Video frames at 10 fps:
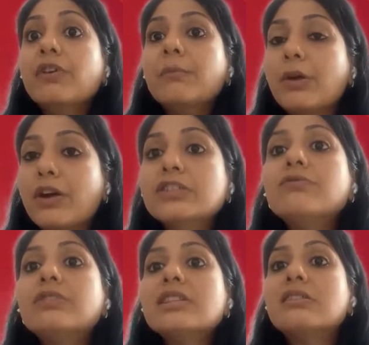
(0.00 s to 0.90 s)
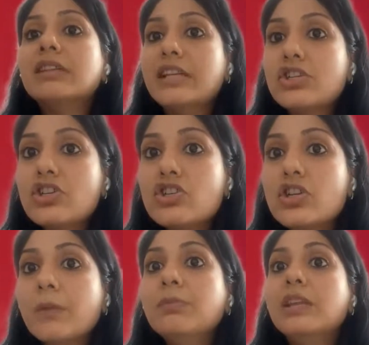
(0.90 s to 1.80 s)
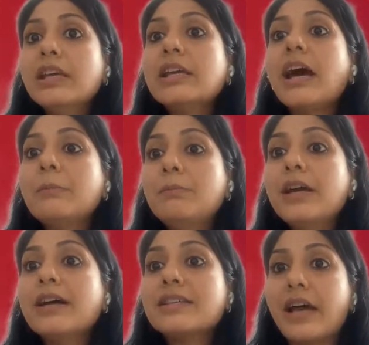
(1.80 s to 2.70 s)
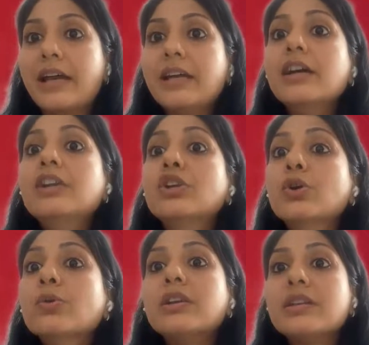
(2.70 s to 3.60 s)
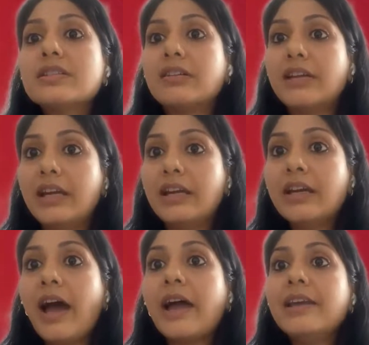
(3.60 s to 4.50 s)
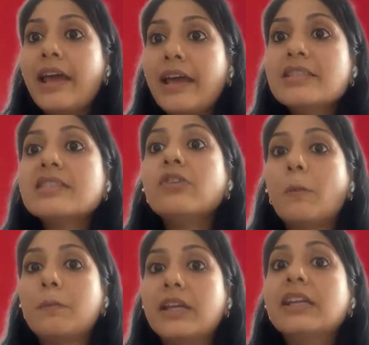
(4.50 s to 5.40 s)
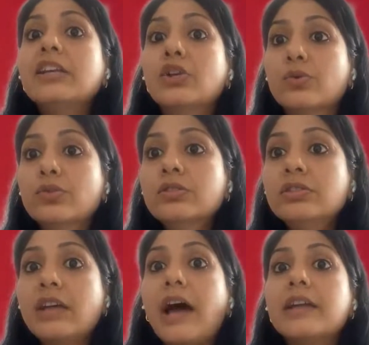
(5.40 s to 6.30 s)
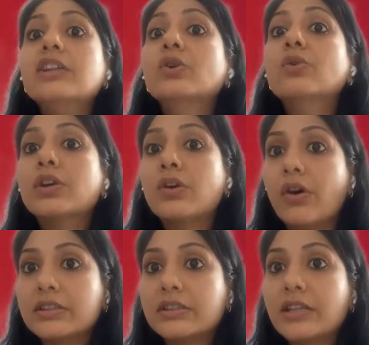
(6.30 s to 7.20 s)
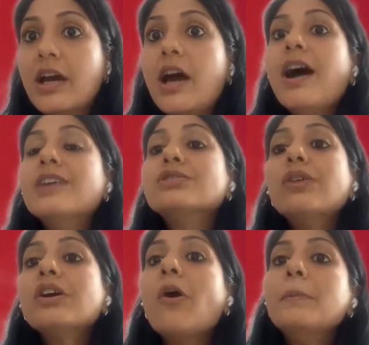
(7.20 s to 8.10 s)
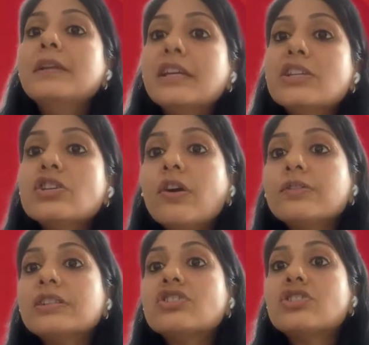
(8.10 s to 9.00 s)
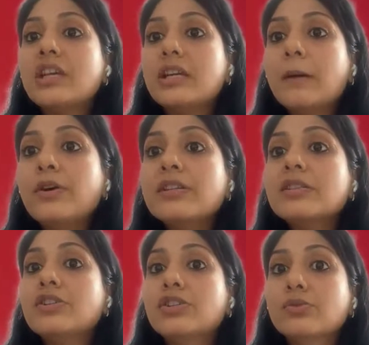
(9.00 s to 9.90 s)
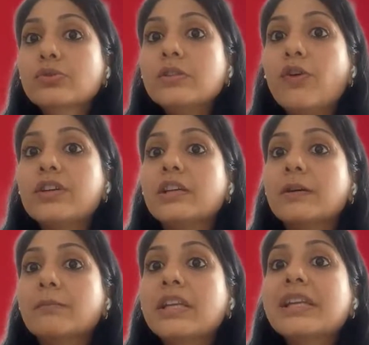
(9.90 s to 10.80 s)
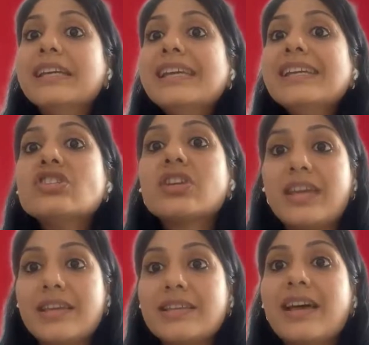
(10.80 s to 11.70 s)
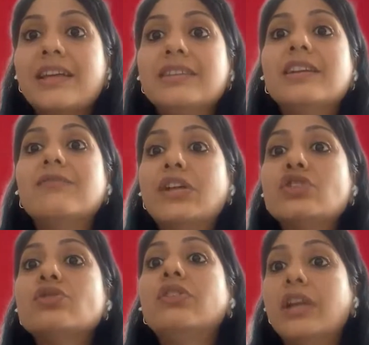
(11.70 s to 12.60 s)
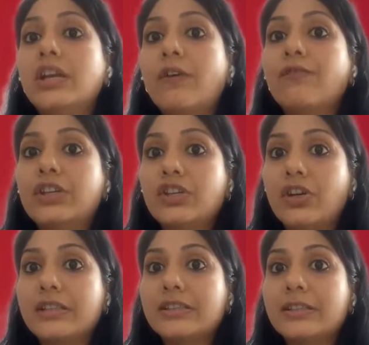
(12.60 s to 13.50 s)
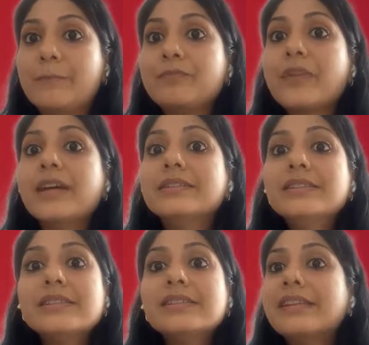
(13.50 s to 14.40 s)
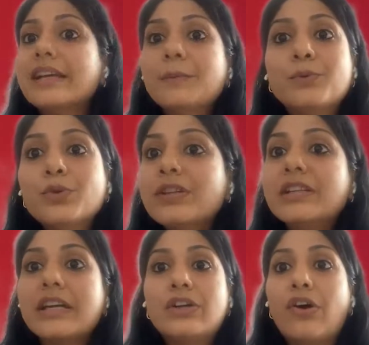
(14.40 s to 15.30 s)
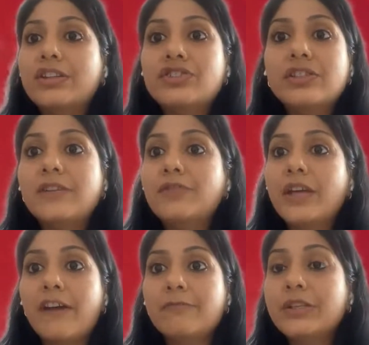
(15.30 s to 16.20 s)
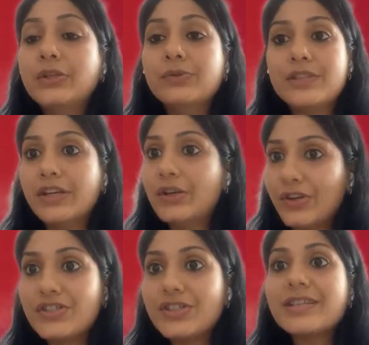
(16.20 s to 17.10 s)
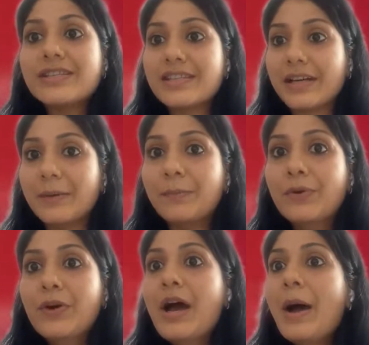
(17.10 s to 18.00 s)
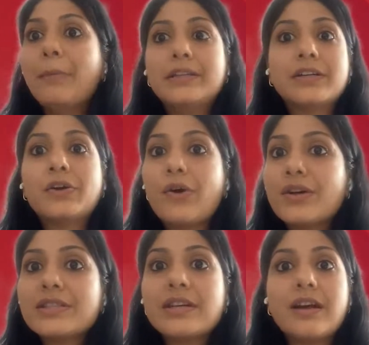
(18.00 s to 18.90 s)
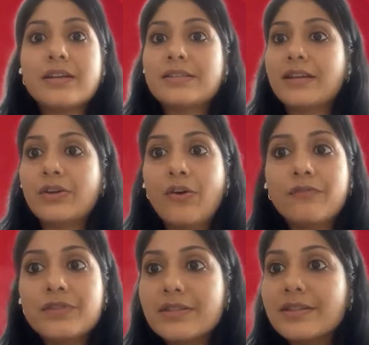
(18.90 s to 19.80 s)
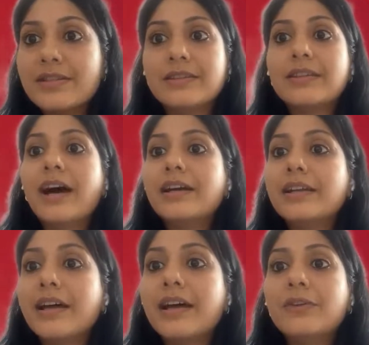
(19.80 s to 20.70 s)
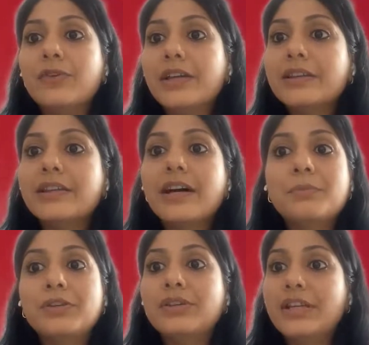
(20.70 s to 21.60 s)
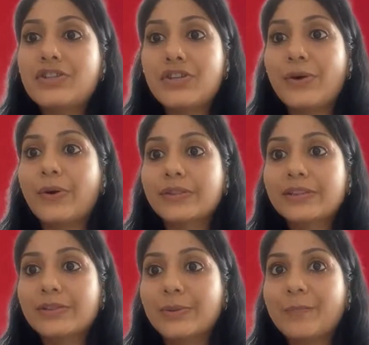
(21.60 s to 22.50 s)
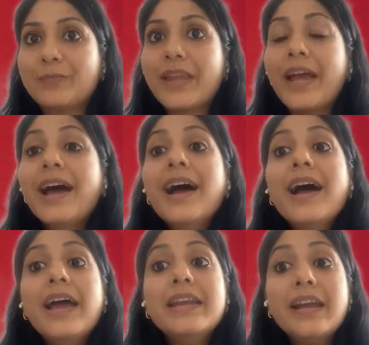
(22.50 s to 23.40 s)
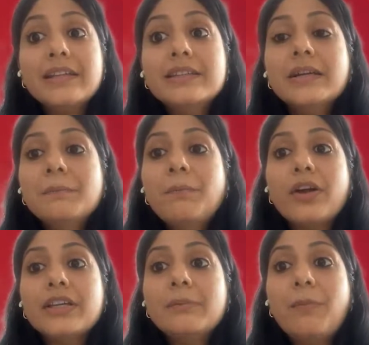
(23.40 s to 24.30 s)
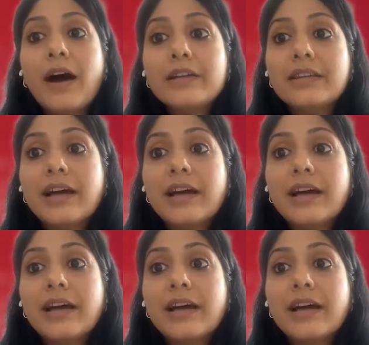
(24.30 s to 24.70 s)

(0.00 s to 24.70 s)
Because of this relationship, they can be assigned a lower risk rating and hence can obtain loans at a lower cost. So a combination of such data points are used for determining each case and their eventual rate of interest. This is like the proven technology that we have been using not just in Singapore, but across our ASEAN offices in Thailand, Vietnam, Indonesia also. Another important part